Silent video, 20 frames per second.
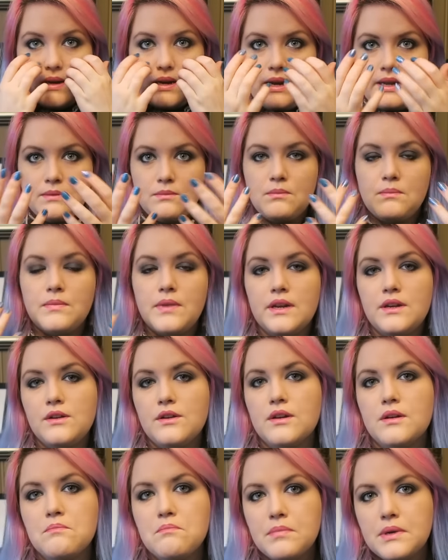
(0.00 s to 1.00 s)
And then
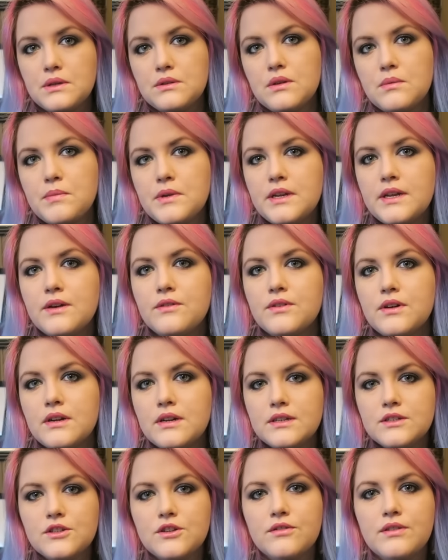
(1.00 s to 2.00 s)
you can build up a nail
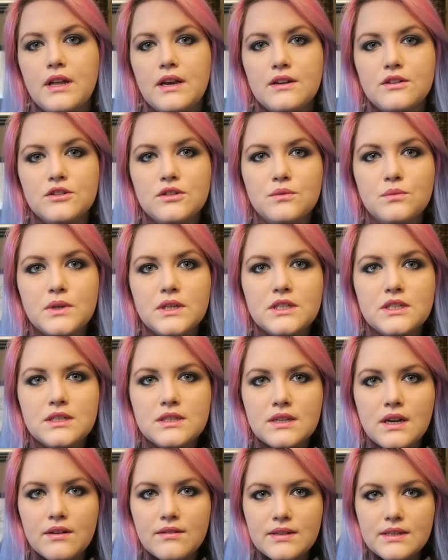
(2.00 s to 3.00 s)
varnish collection, which
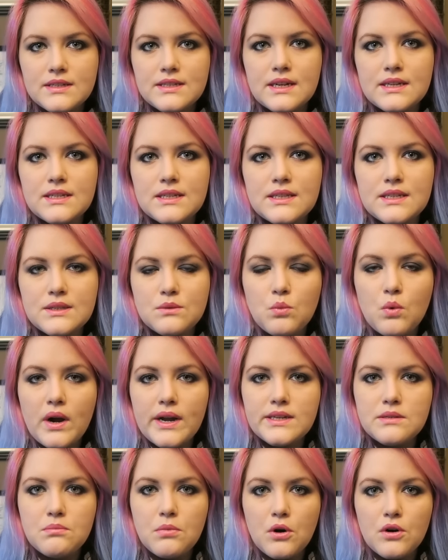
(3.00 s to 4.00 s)
is currently set in this
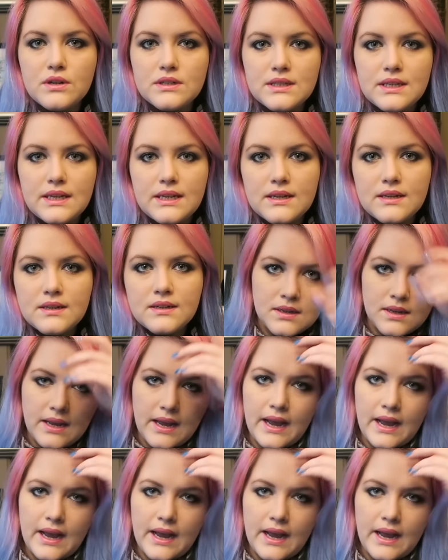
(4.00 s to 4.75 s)
white box here.